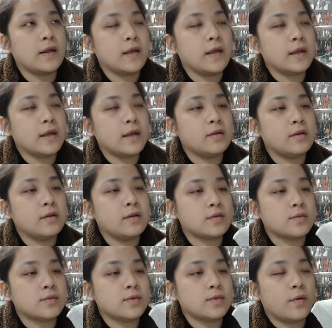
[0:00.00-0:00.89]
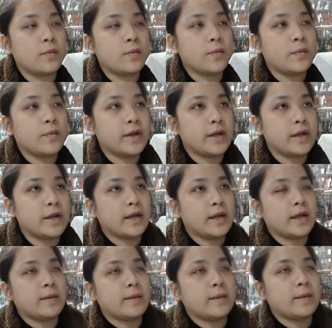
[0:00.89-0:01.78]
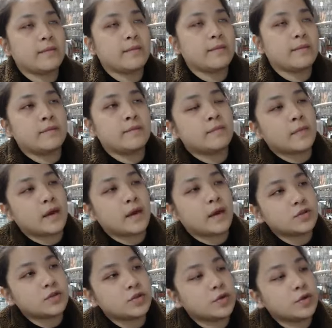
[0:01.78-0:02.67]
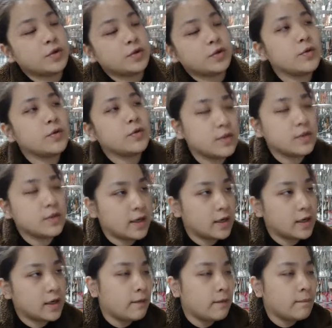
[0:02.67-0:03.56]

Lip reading: It looks so pretty. I show you there.